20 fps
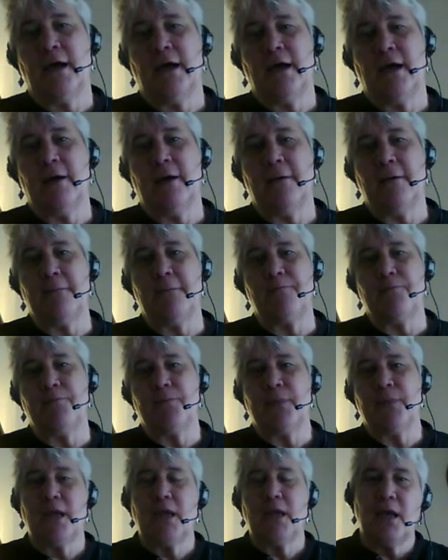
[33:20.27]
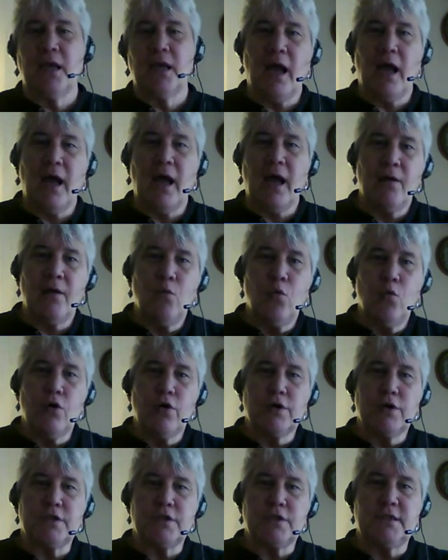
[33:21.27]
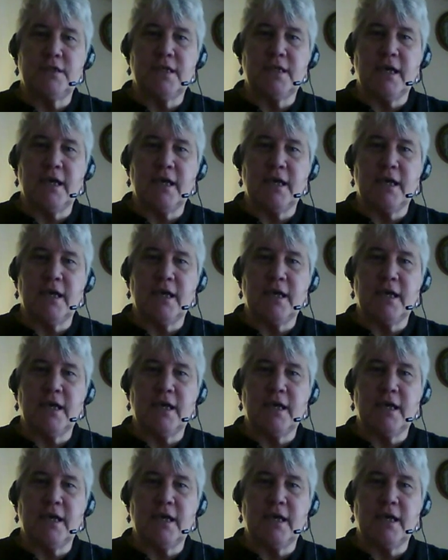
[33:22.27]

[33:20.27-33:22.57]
I worked,